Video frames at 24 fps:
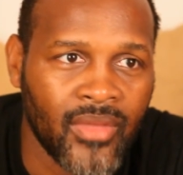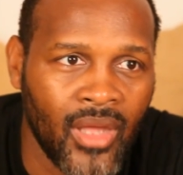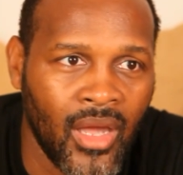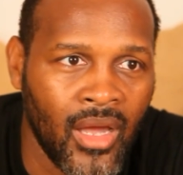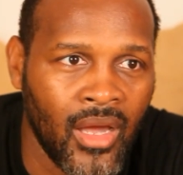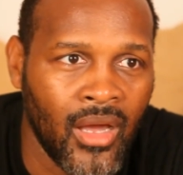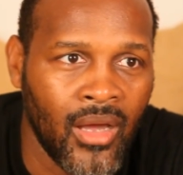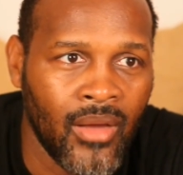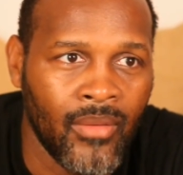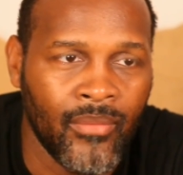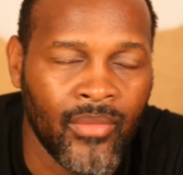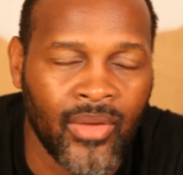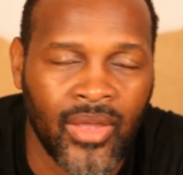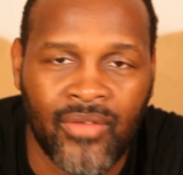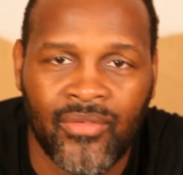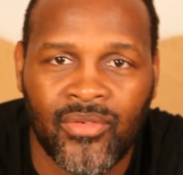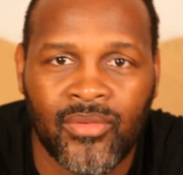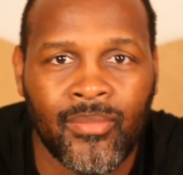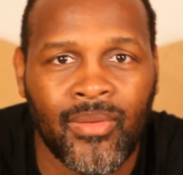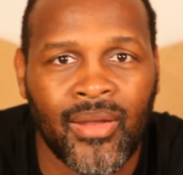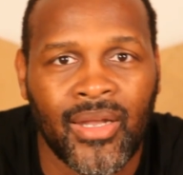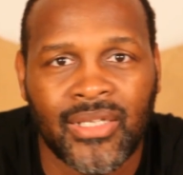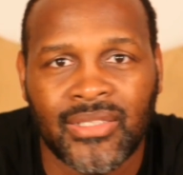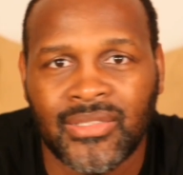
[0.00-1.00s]

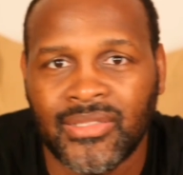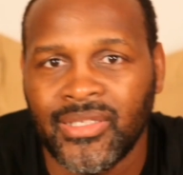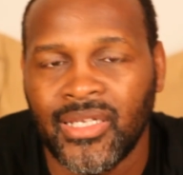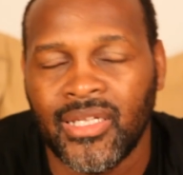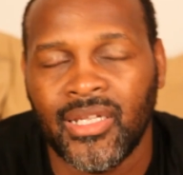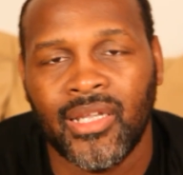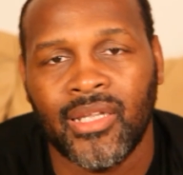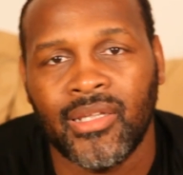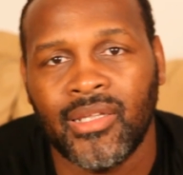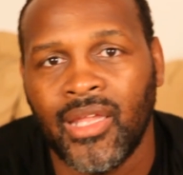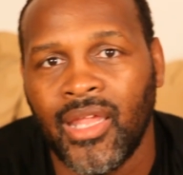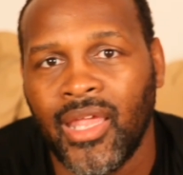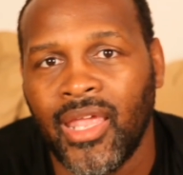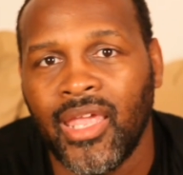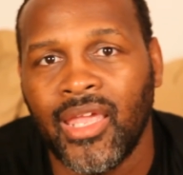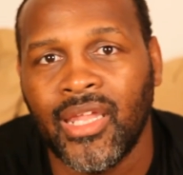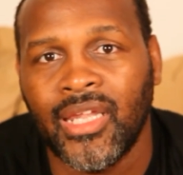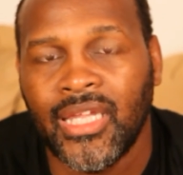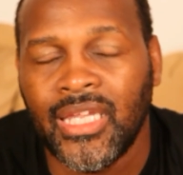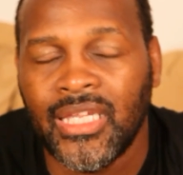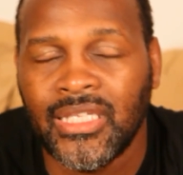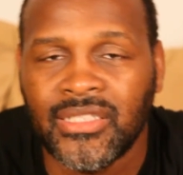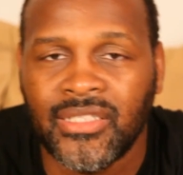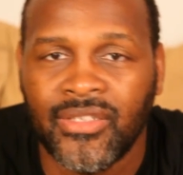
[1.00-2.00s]
Everybody said that they
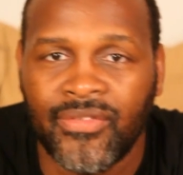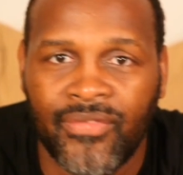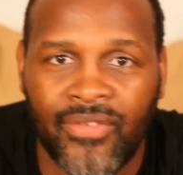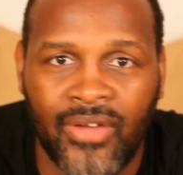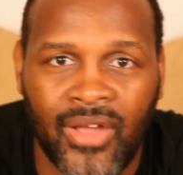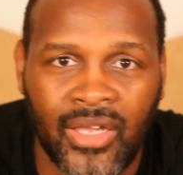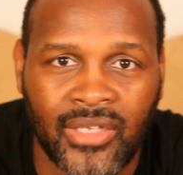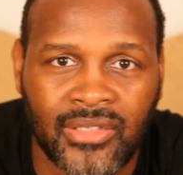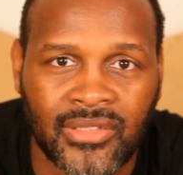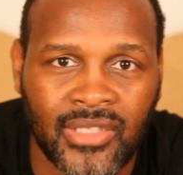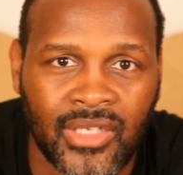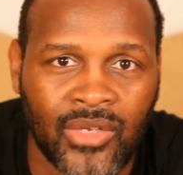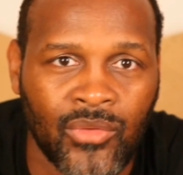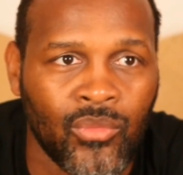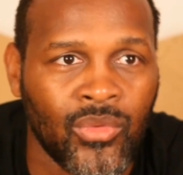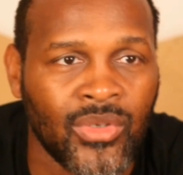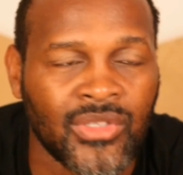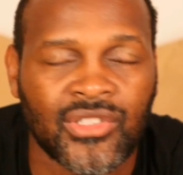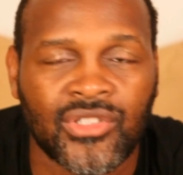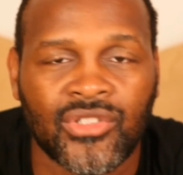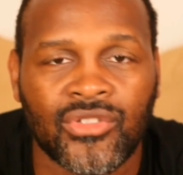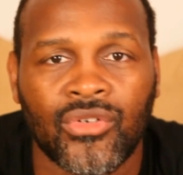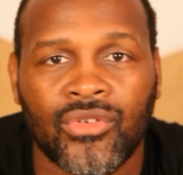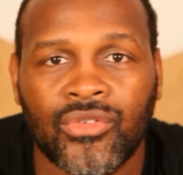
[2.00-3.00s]
had easy fights. It
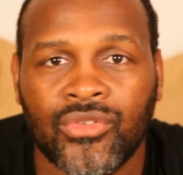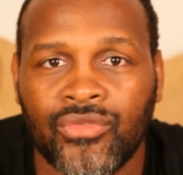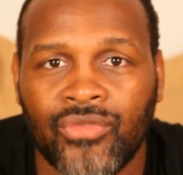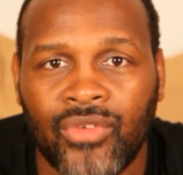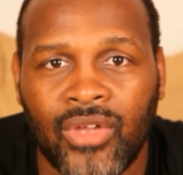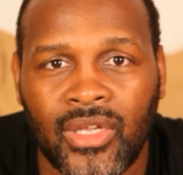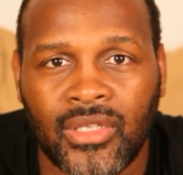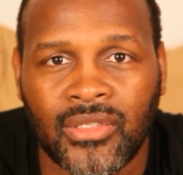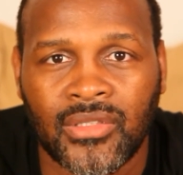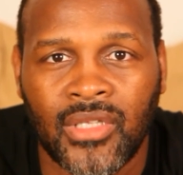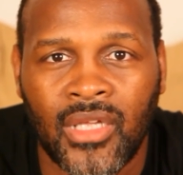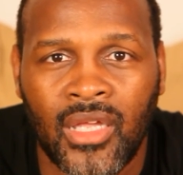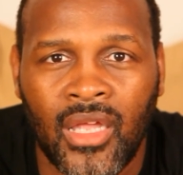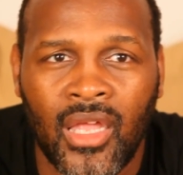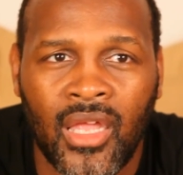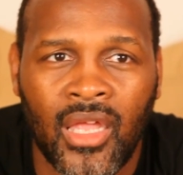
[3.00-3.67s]
wasn't no threat.